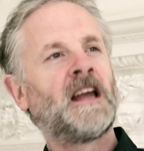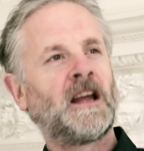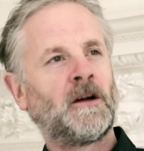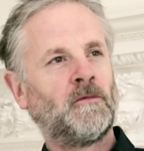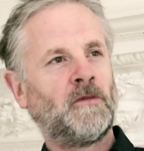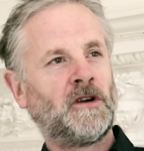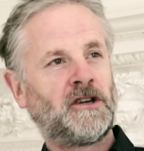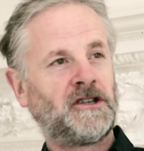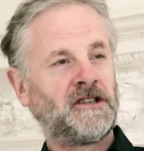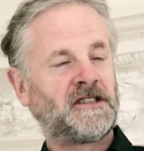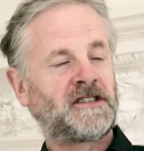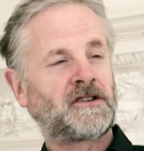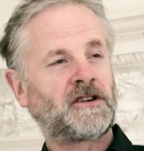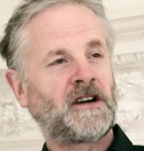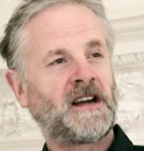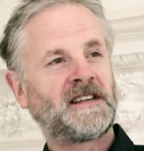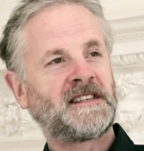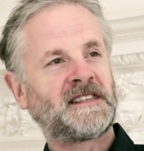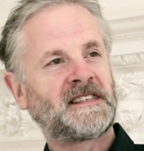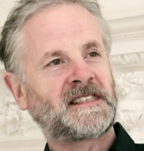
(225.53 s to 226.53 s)
in which it's
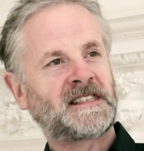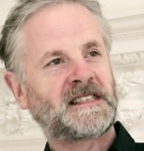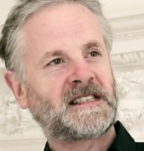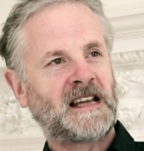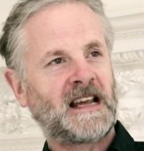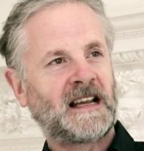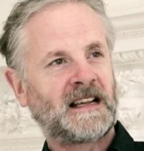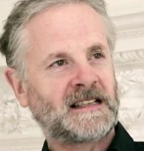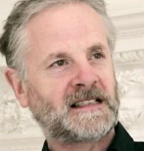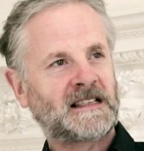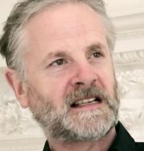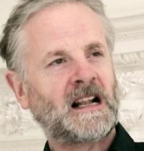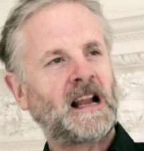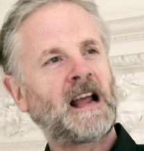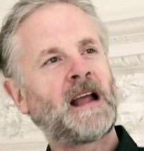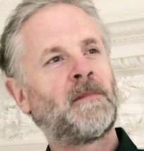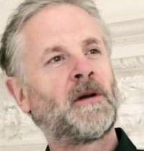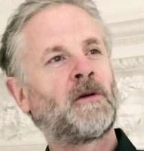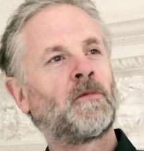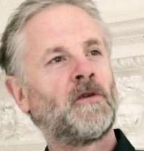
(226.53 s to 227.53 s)
trying to stake its claim.